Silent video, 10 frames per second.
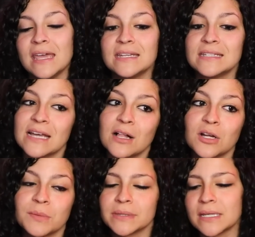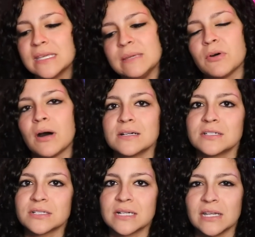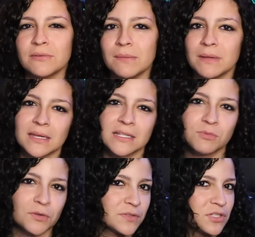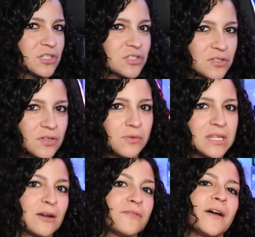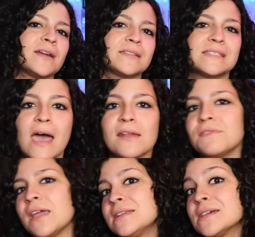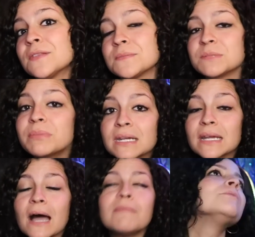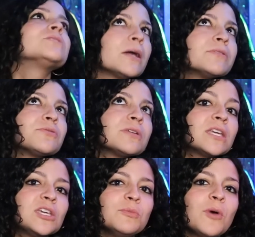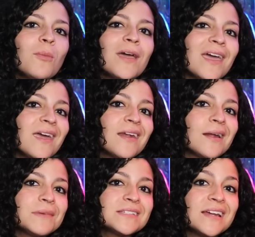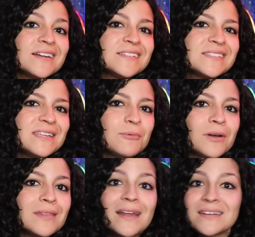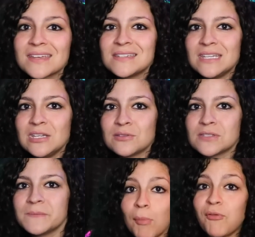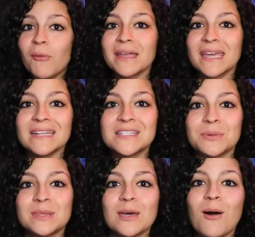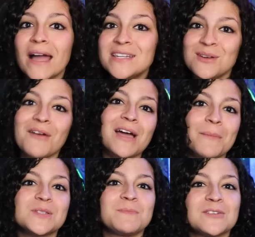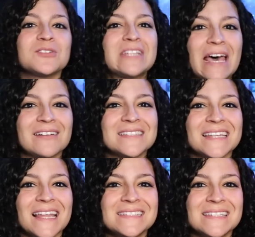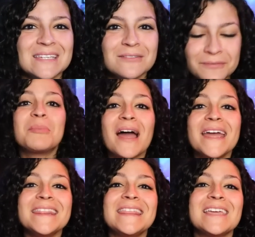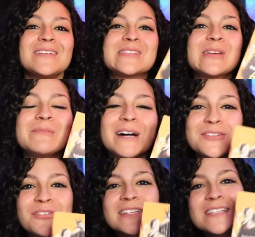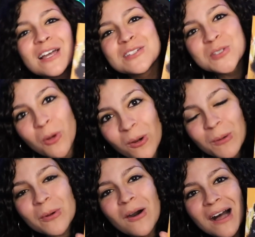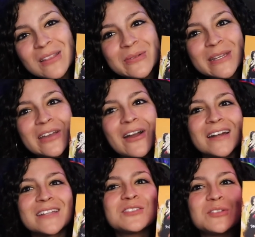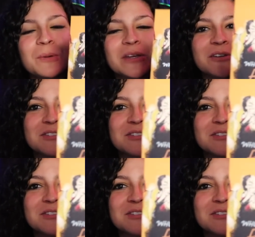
and didn't tell her, but then Kipo hugged her anyway because Wolf is just so terrified and sad of the idea of them splitting up. So that was a really cute moment and I'm excited to see where that continues. Before we get into it though, I do have a couple special shout outs I'd like to give. Brian, thank you so much for this adorable Halloween card. It's super cute,